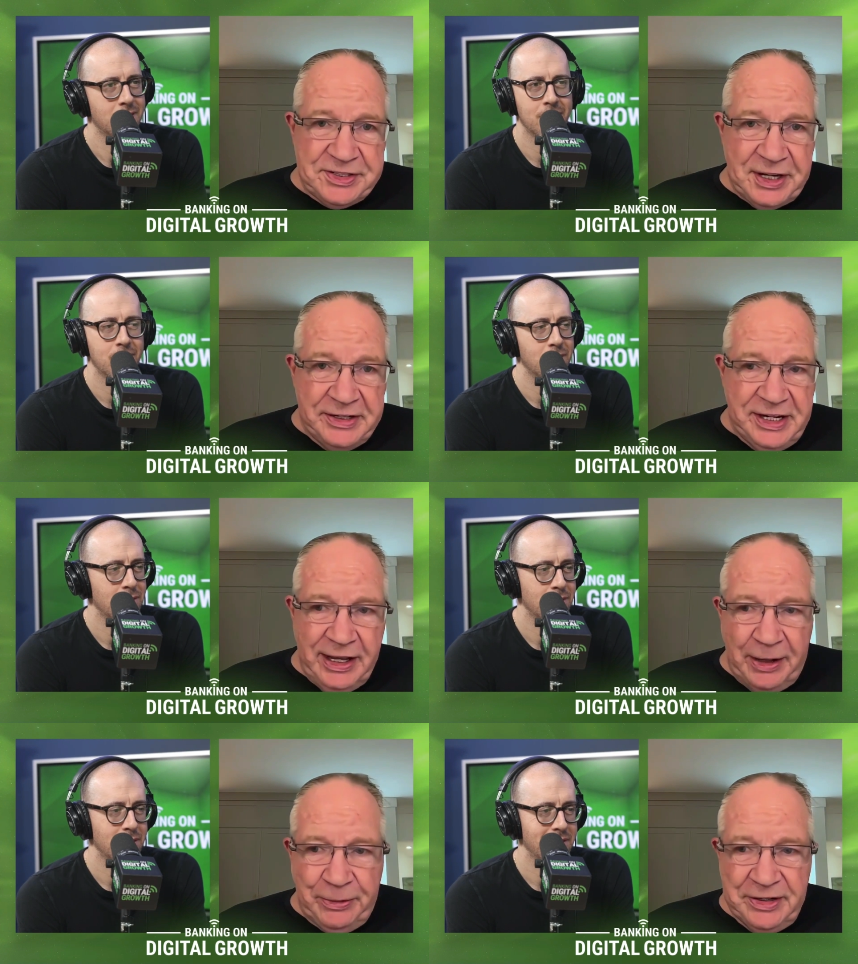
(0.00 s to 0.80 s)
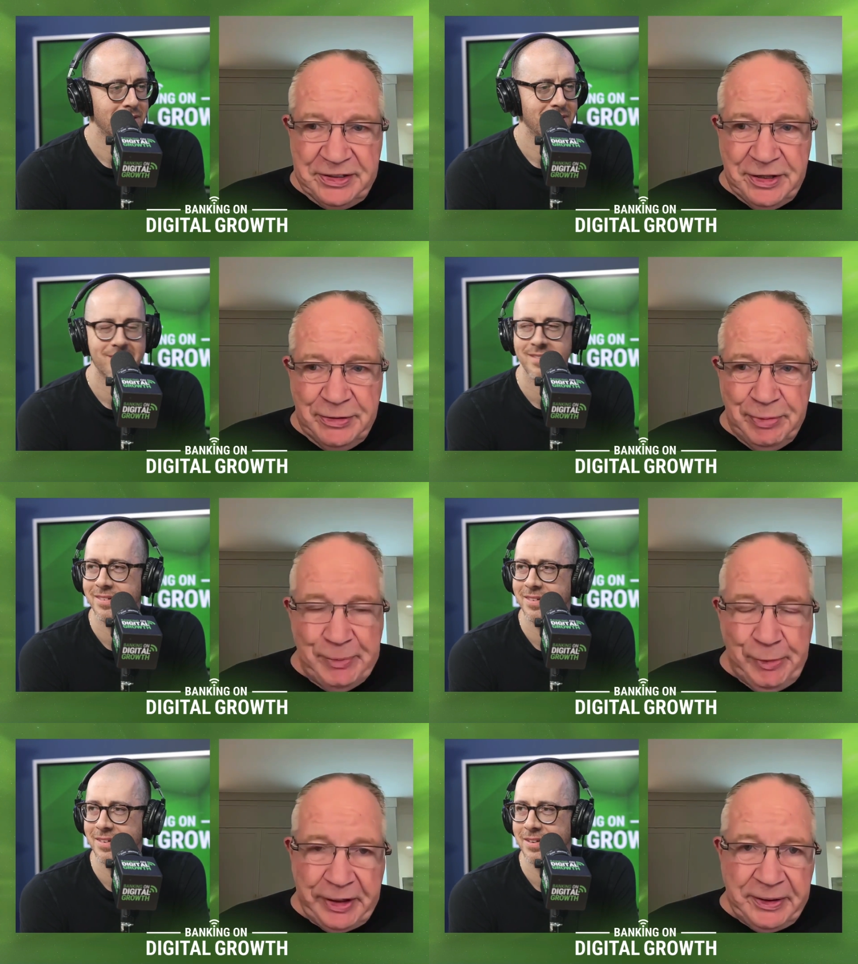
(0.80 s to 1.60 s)
Speaker 1: this idea out into the
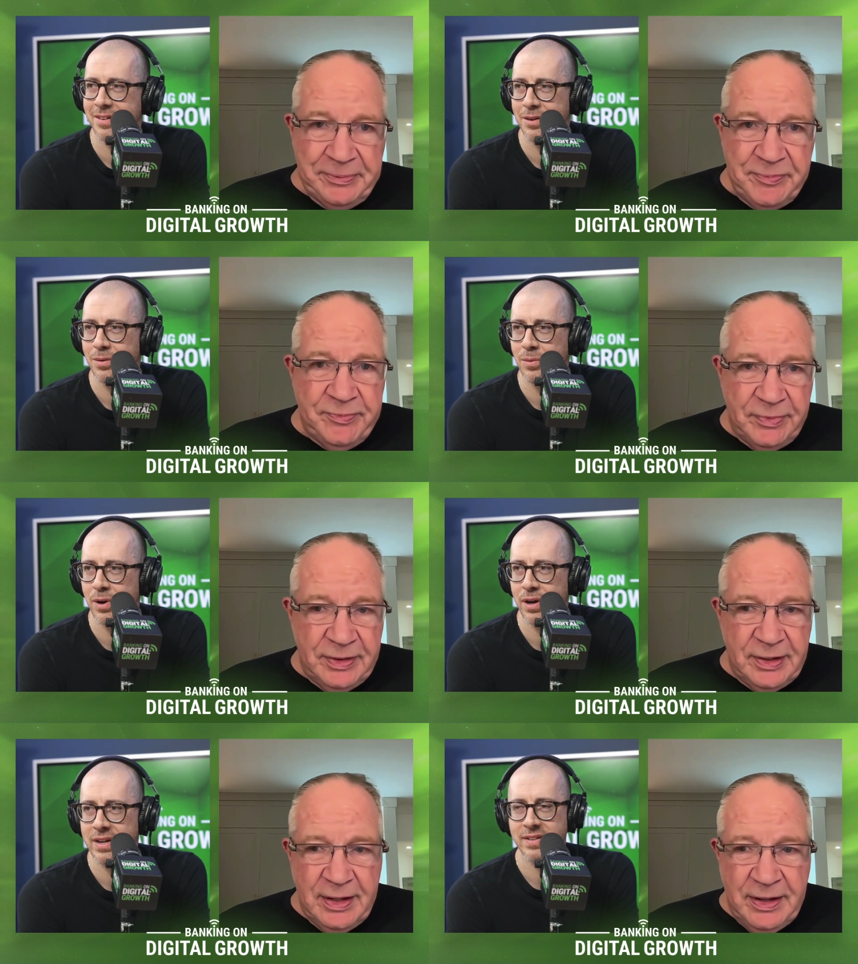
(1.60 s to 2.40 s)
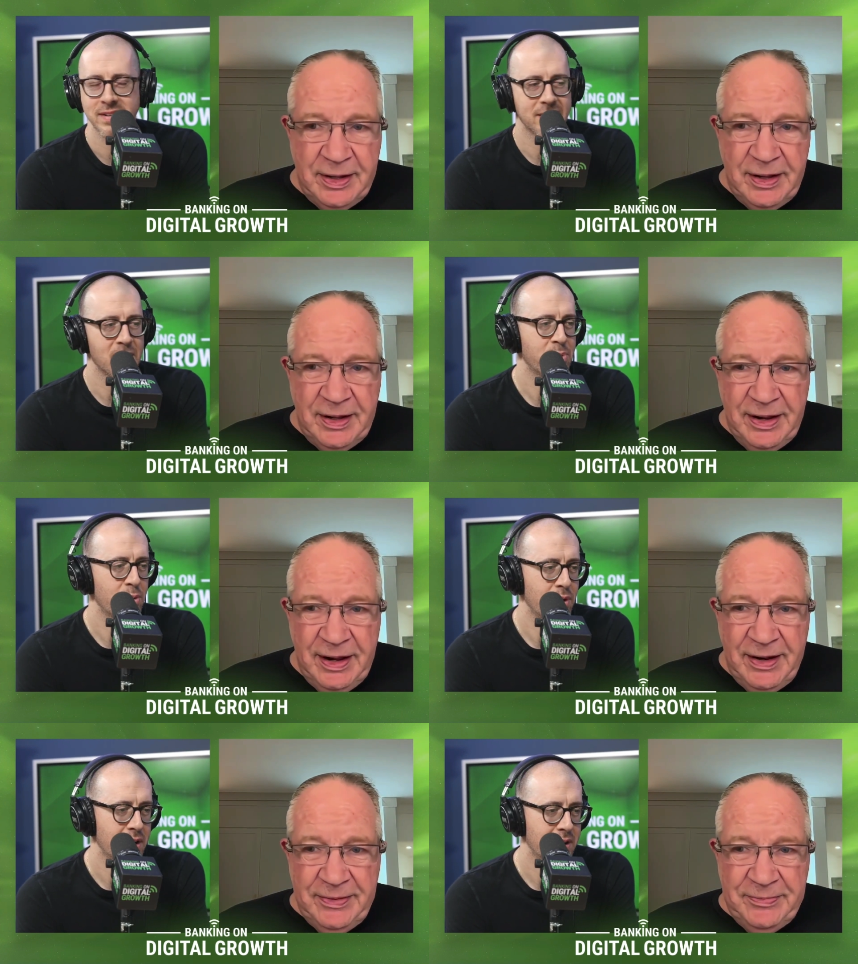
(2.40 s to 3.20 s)
public
Speaker 2: well, it is a
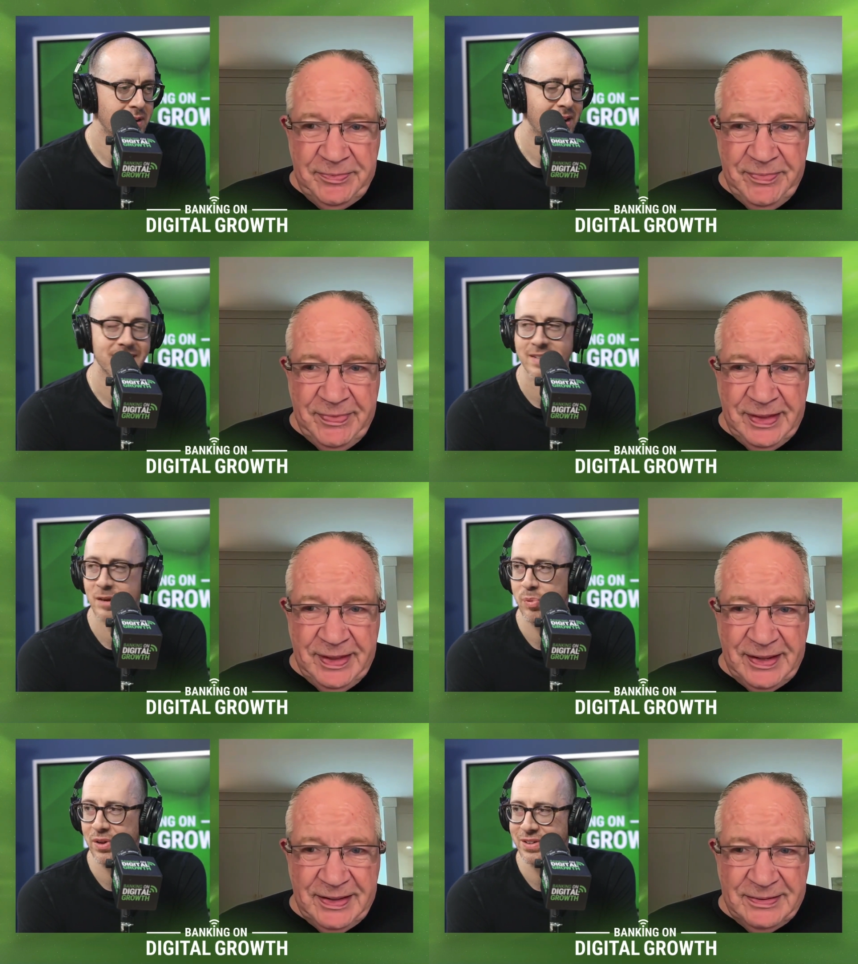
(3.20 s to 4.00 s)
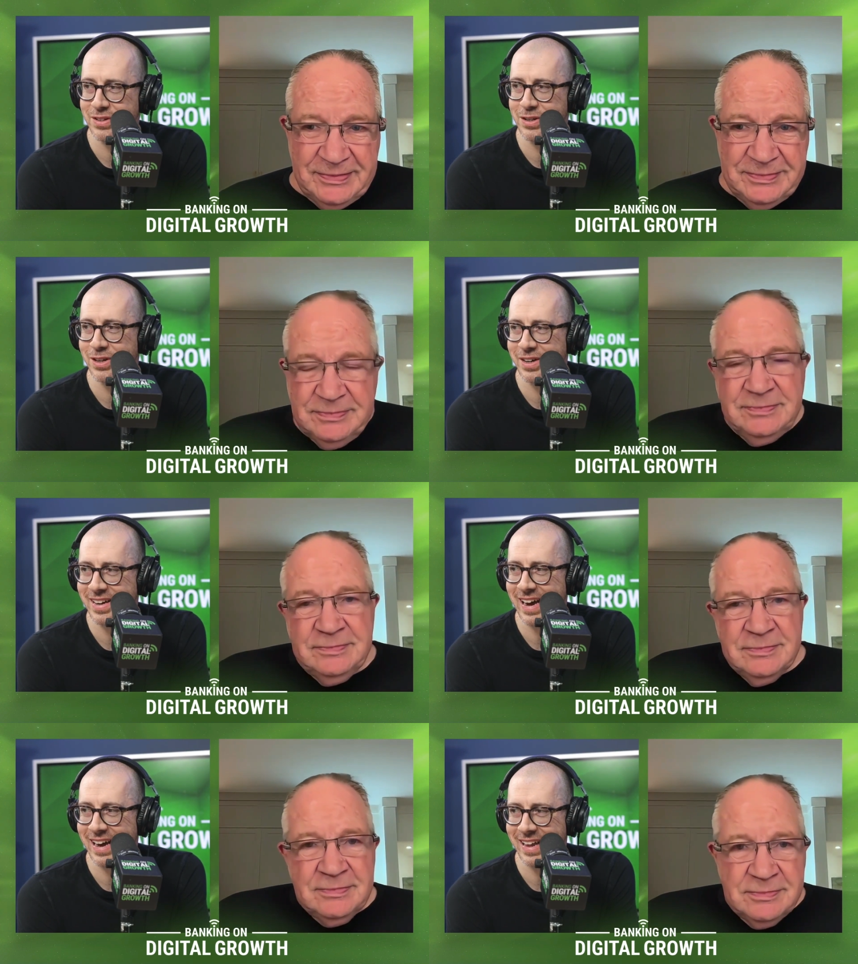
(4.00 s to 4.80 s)
simple one. Simple is
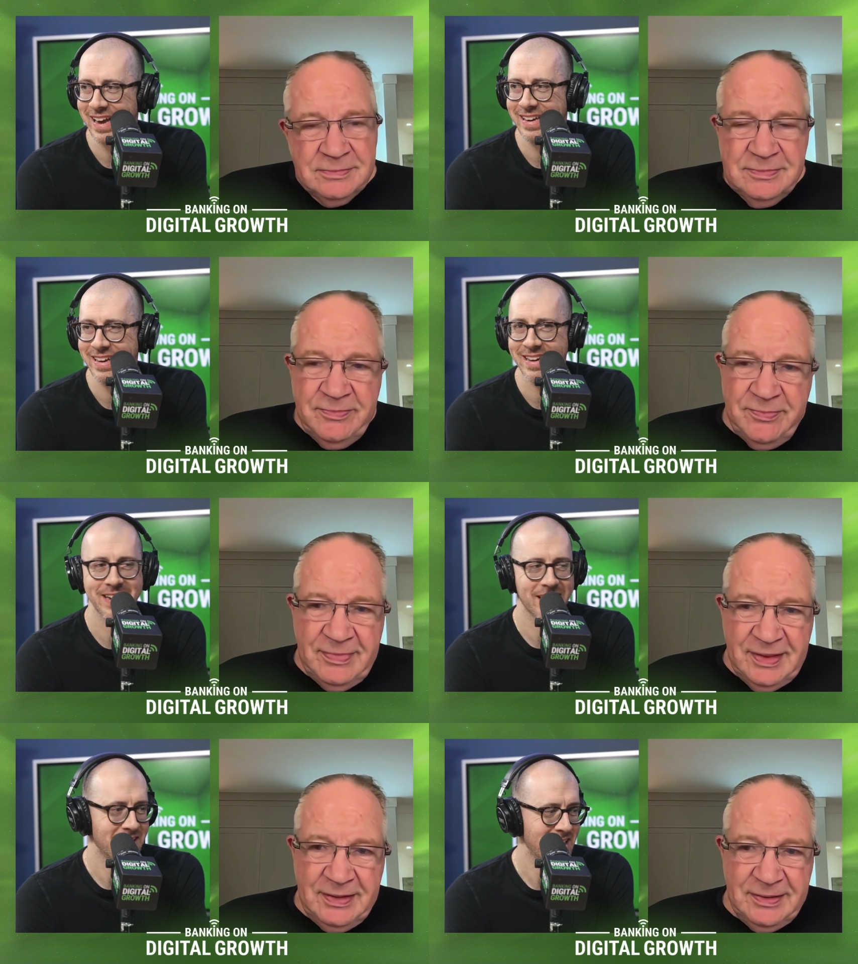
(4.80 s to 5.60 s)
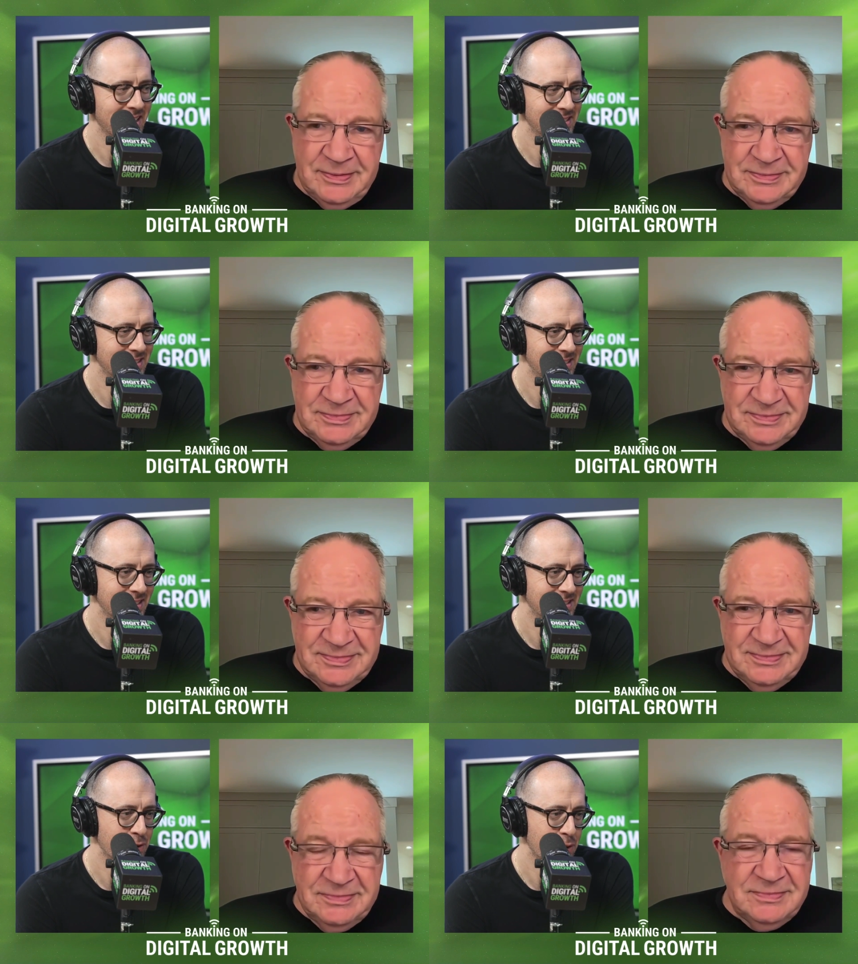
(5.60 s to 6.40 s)
good. I like it. It connects, it
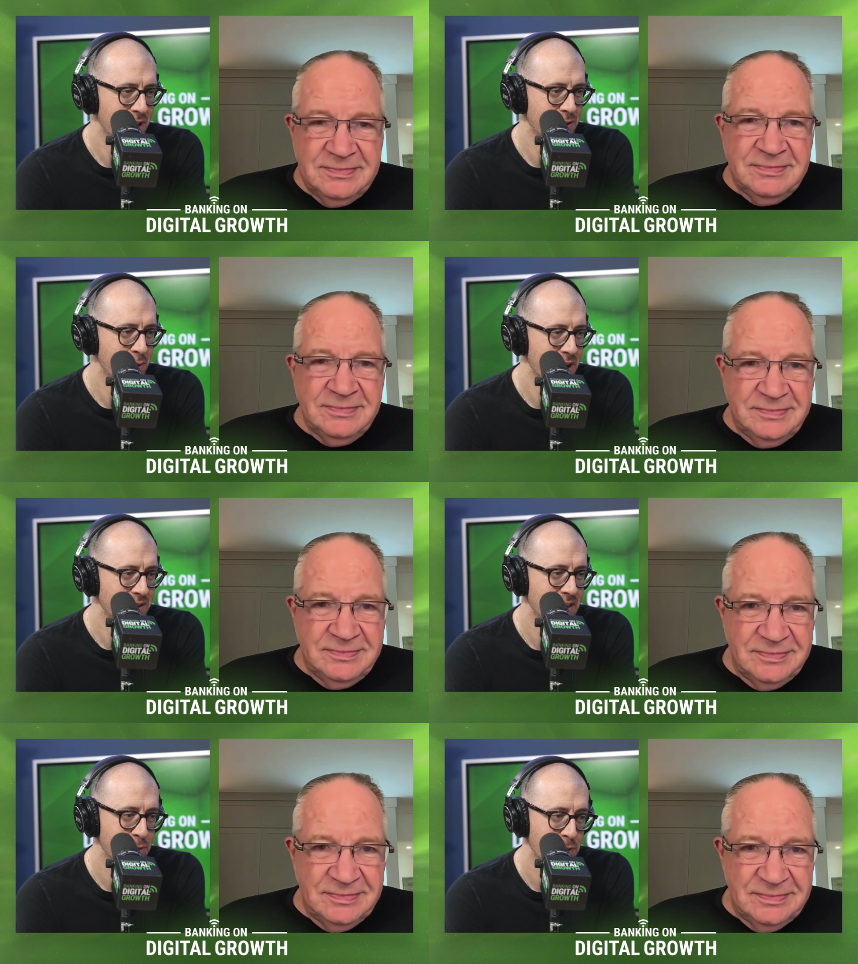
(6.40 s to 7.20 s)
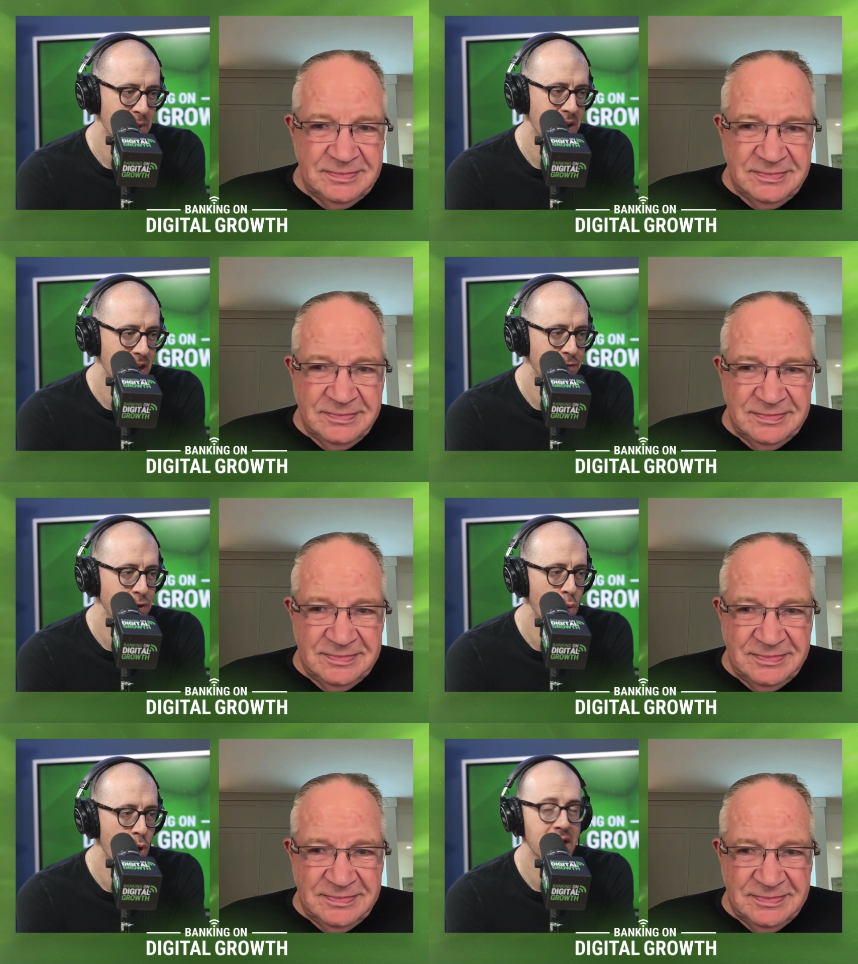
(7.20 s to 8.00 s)
sticks, it, it resonates with me. And
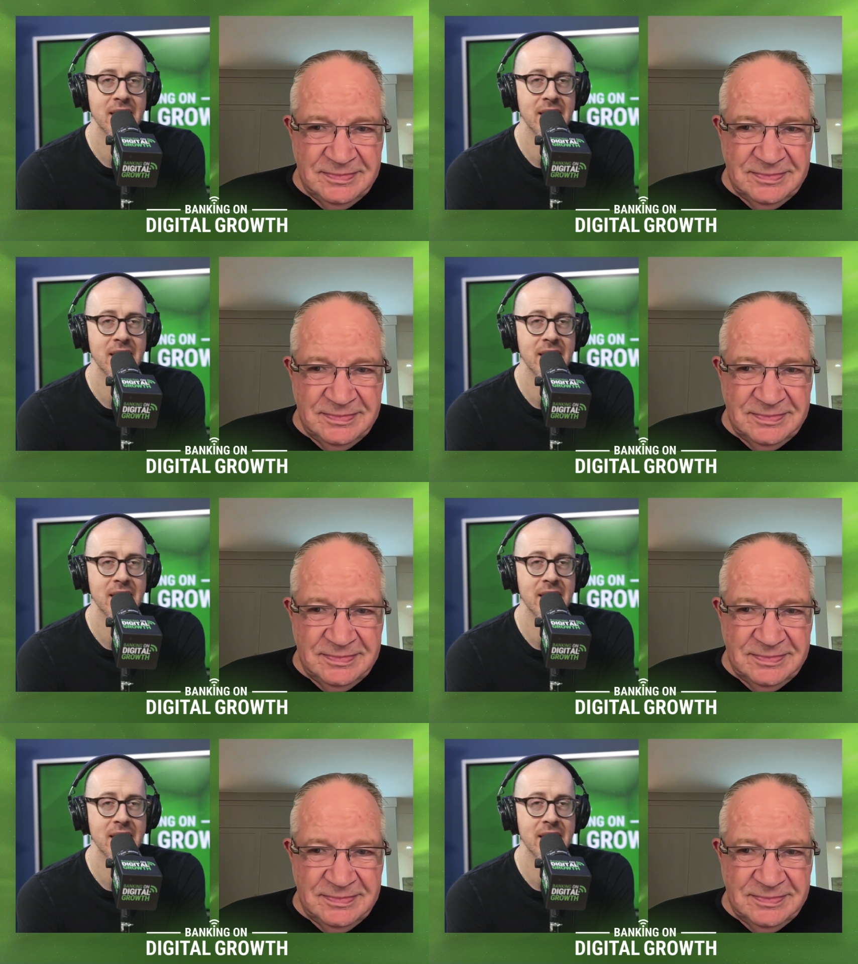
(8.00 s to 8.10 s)
if you want